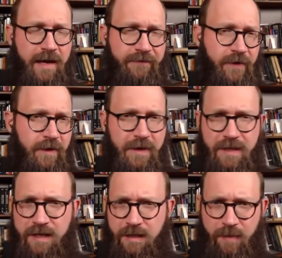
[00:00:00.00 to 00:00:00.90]
And I floated
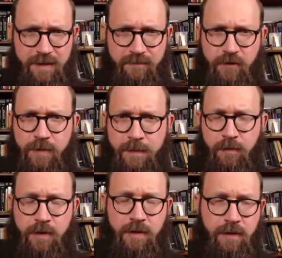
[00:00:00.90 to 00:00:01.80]
this idea by a few
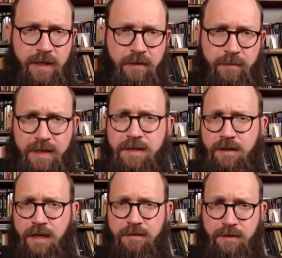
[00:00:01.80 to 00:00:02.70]
people, and you know,
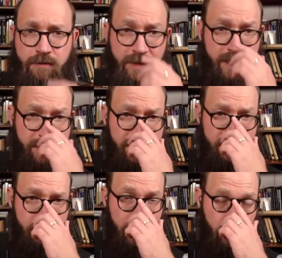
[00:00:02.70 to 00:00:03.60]
basically, I was told, "Yeah, I
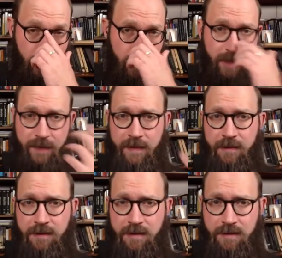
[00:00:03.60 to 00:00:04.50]
think this might work. I
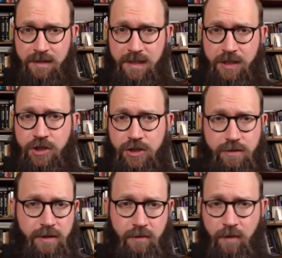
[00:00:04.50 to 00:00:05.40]
think this is
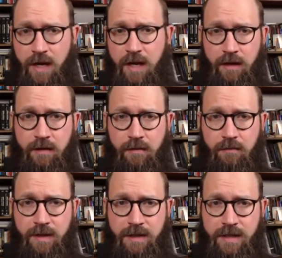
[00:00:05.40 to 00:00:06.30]
niche in a way,
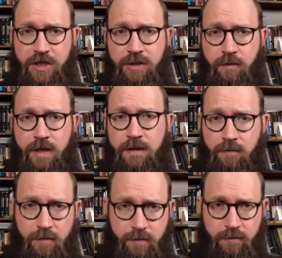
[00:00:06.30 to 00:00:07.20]
but niche in a way
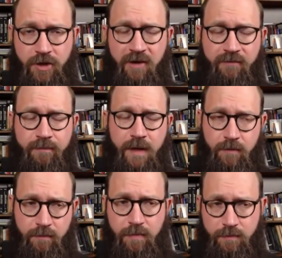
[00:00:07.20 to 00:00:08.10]
that would drive
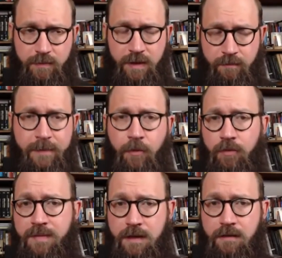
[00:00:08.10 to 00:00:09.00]
that would uh, you know
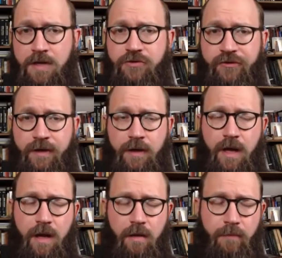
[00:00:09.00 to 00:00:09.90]
people would be interested."
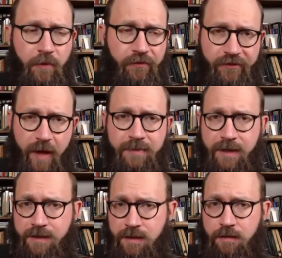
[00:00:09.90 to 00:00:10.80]
both
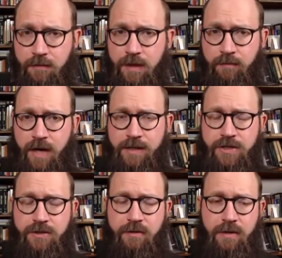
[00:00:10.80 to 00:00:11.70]
skeptics and, and
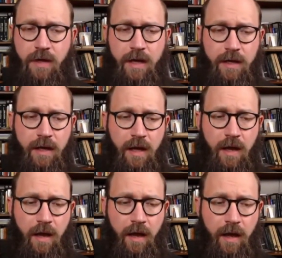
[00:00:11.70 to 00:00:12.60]
practitioners alike.
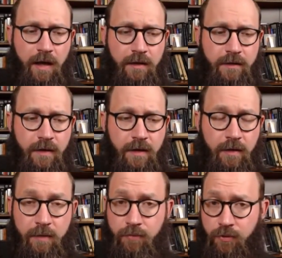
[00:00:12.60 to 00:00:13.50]
And
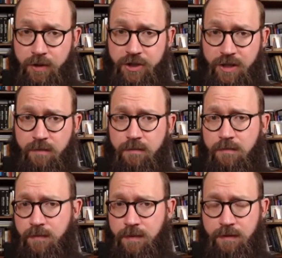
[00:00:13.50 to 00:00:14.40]
uh, and Baruch
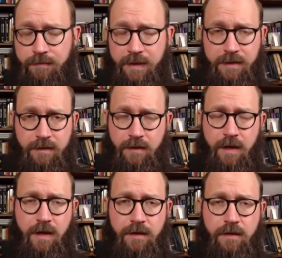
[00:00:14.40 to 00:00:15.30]
Hashem, you know, thanks to
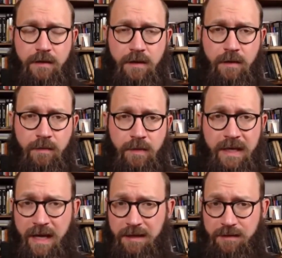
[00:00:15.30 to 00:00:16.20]
God, um,
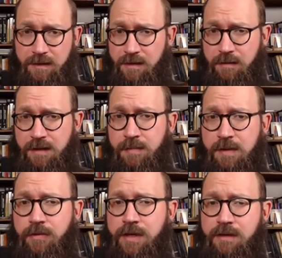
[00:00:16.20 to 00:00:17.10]
it has it's, it's
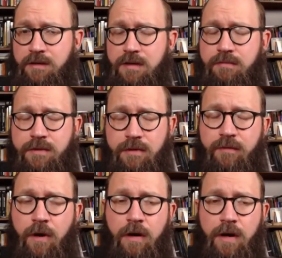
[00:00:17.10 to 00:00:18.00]
been pretty successful
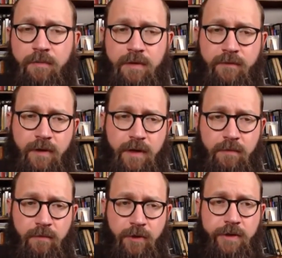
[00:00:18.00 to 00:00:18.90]
so far, and I've been
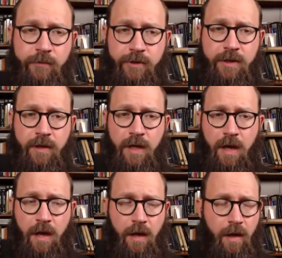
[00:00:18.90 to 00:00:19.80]
really, really, really
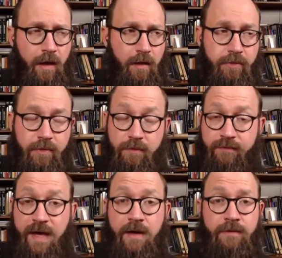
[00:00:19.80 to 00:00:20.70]
uh,
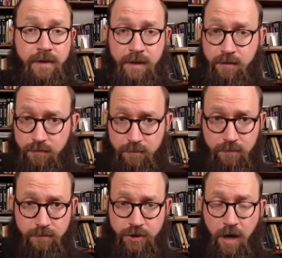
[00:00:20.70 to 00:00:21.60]
profoundly
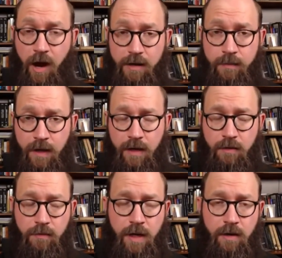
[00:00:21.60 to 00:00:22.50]
shocked by
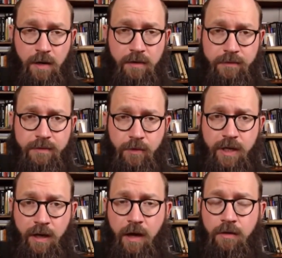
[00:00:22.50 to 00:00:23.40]
how how how it's
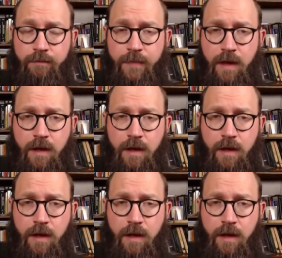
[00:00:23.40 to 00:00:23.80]
working out.